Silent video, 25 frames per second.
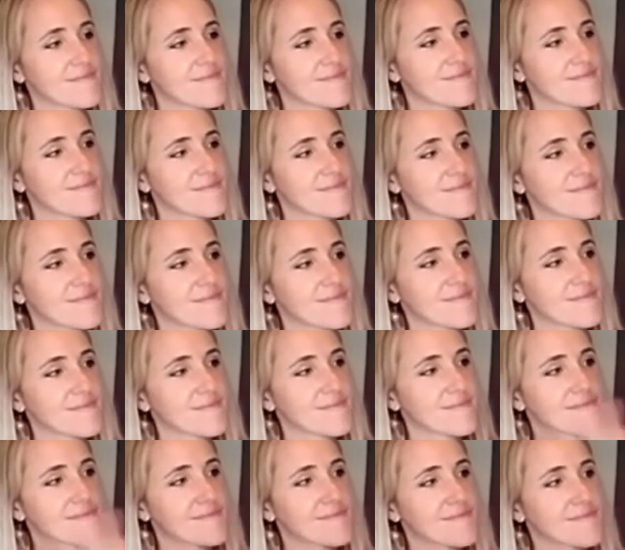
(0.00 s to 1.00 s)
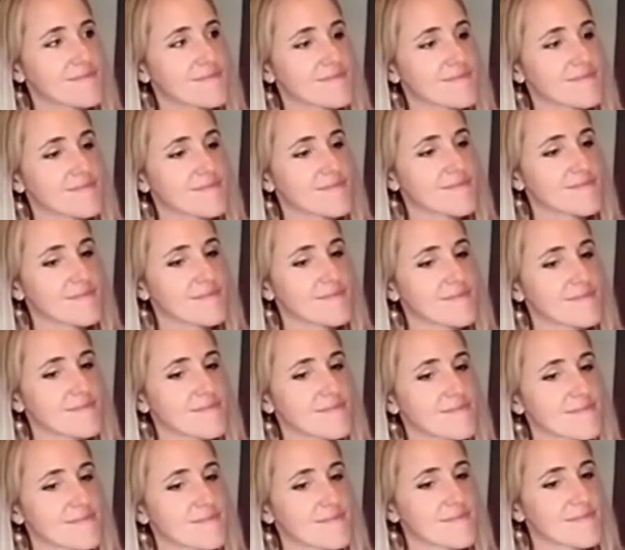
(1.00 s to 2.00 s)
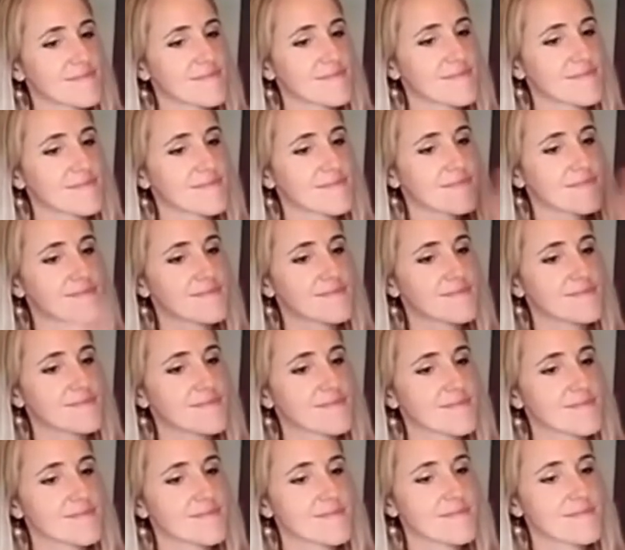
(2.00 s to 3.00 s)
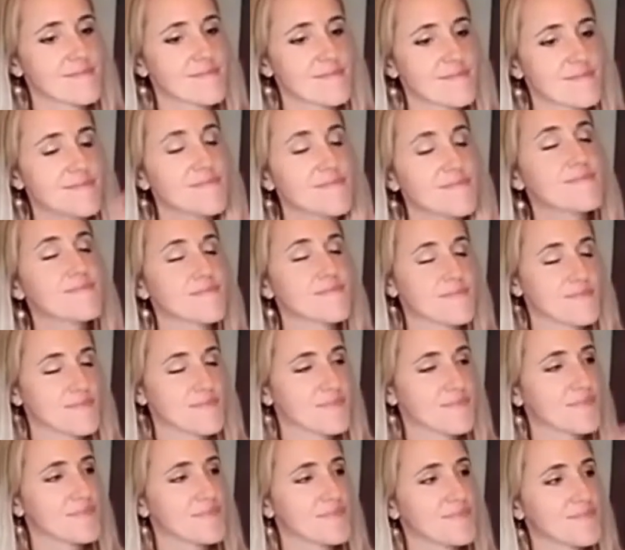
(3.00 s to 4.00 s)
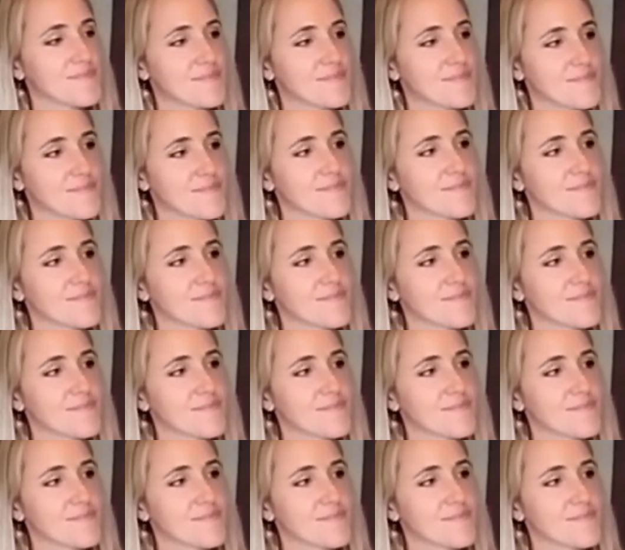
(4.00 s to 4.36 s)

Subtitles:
(not speaking)